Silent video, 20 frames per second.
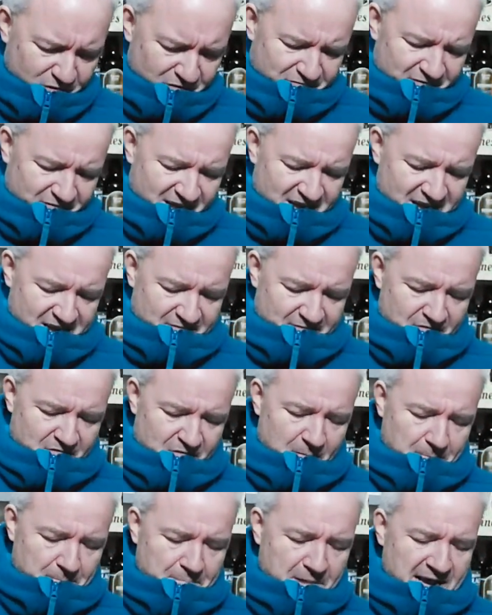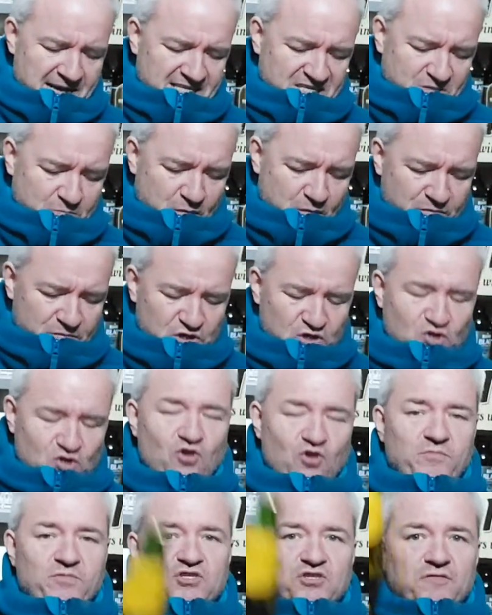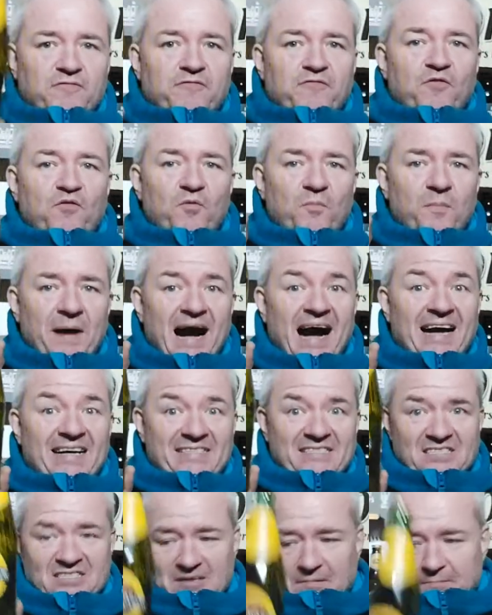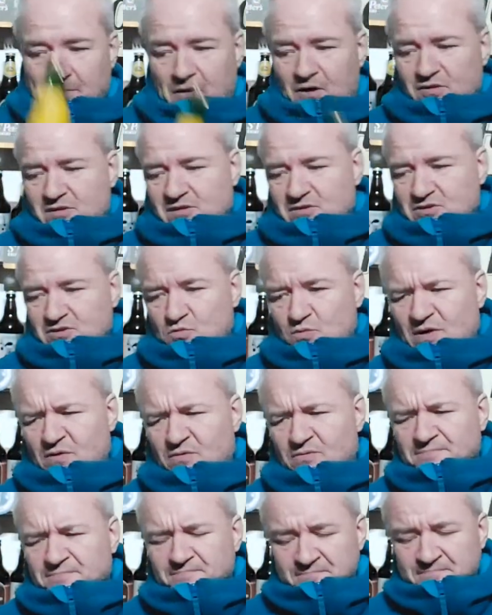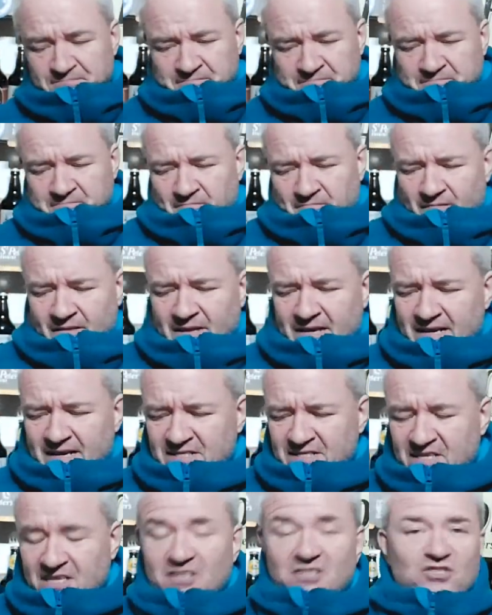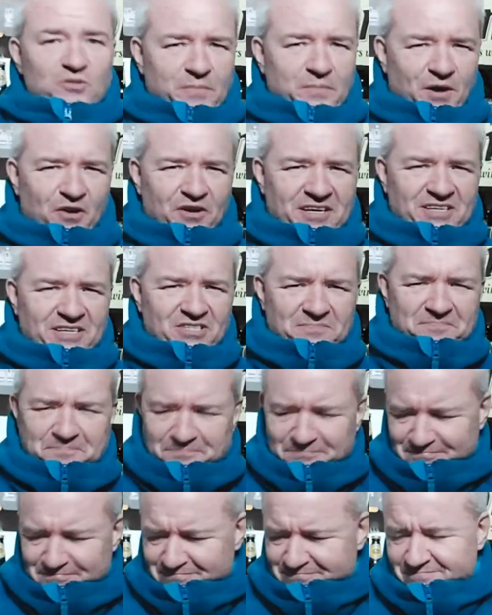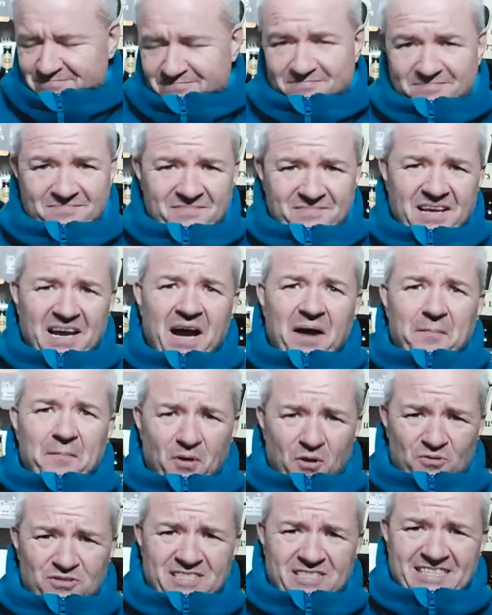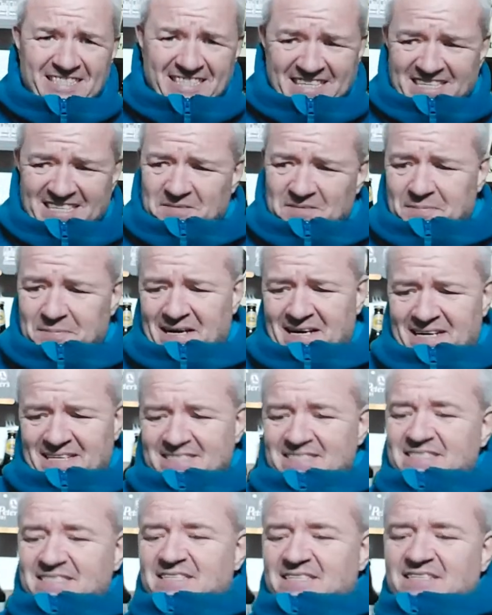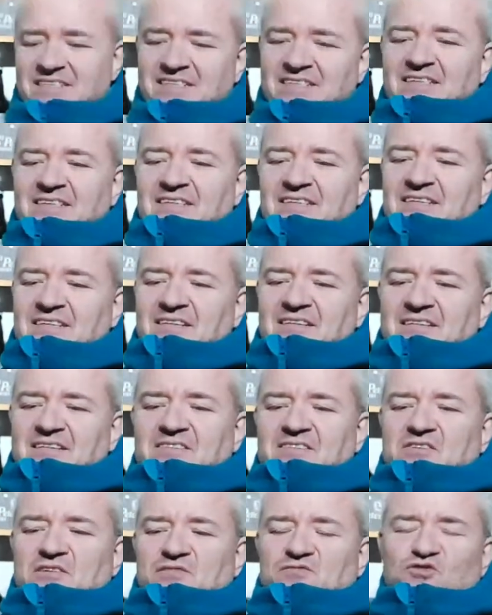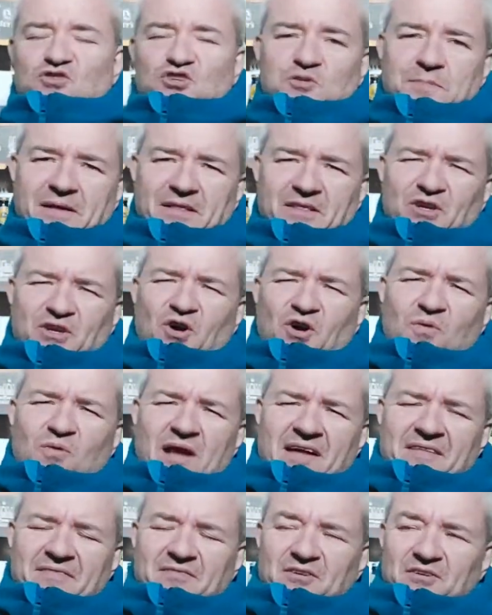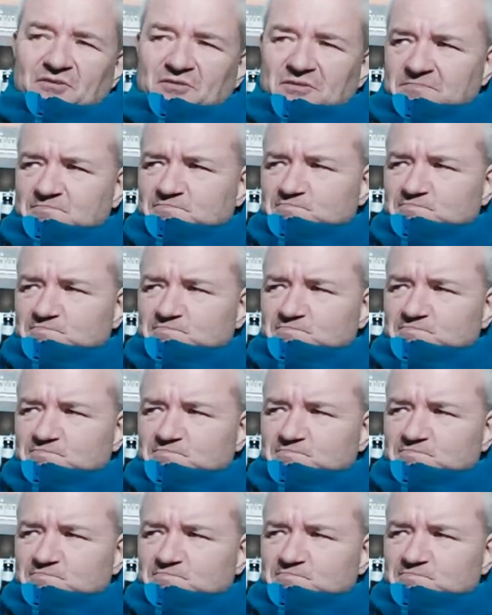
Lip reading: flavour for maximum enjoyment, a full pint bottle as well. And to be honest, I bloody need a pint. So I've just spent the whole afternoon